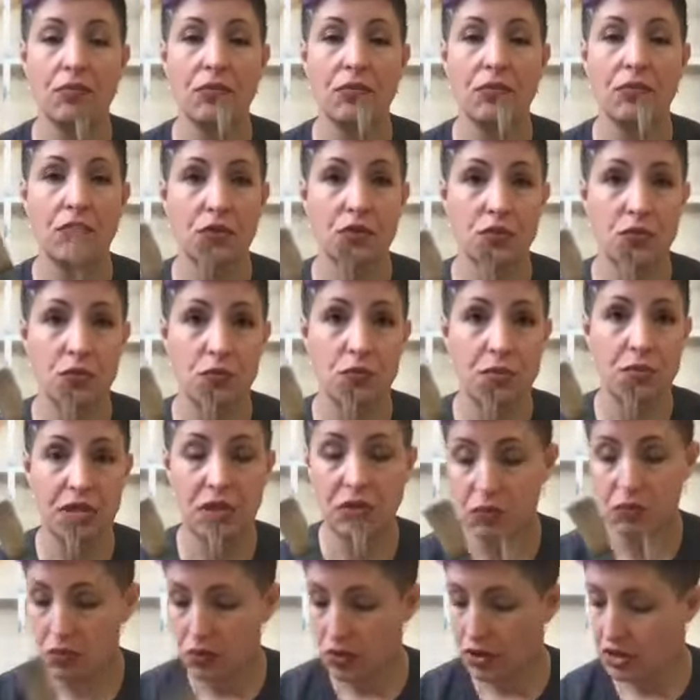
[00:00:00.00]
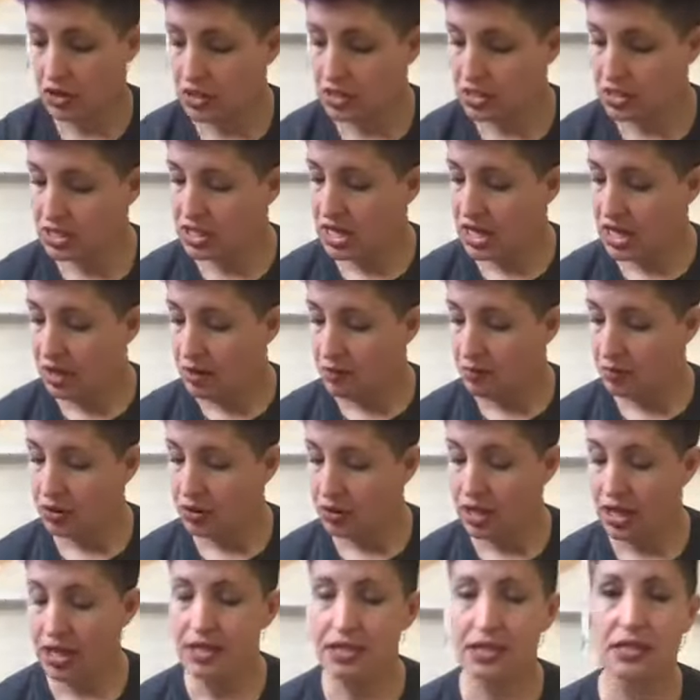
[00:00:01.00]
Those would be the ones,
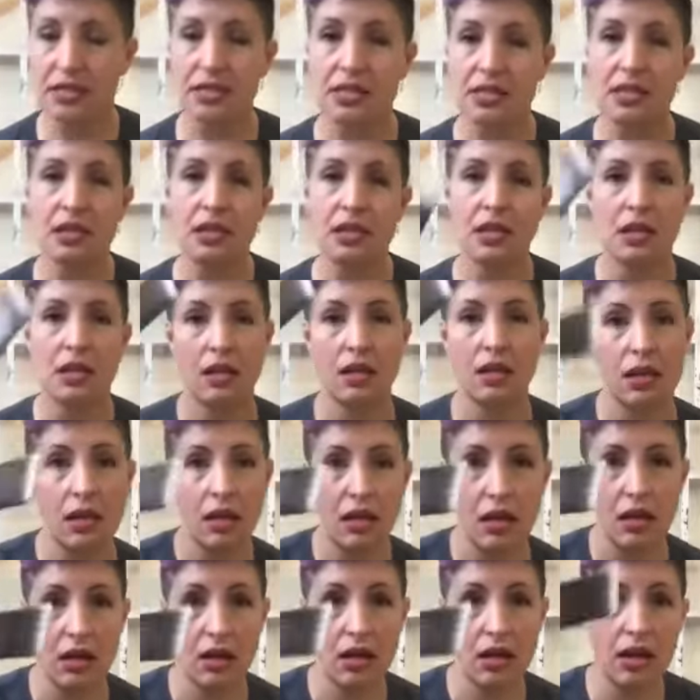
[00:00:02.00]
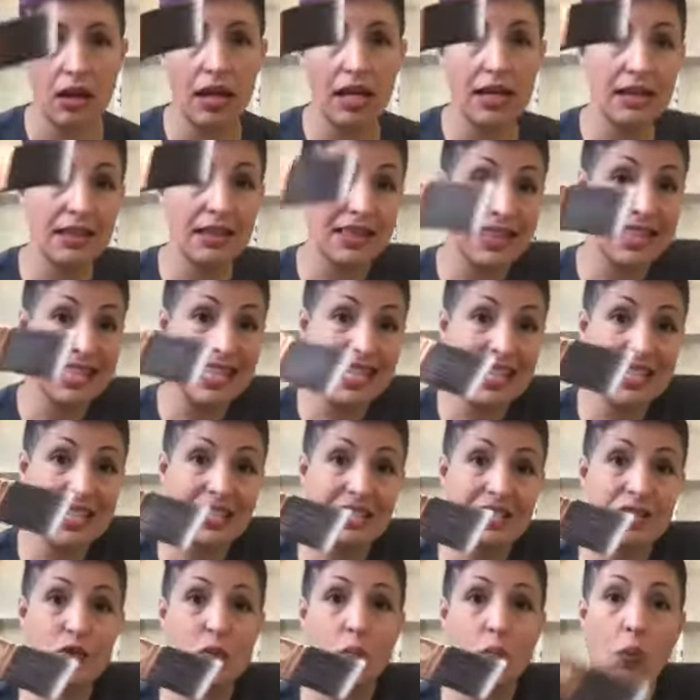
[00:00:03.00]
plus at
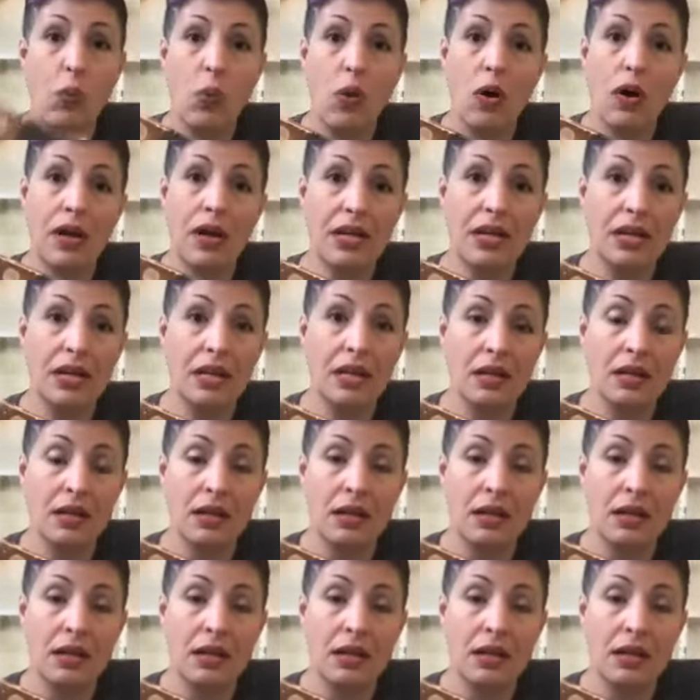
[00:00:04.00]
least 1.5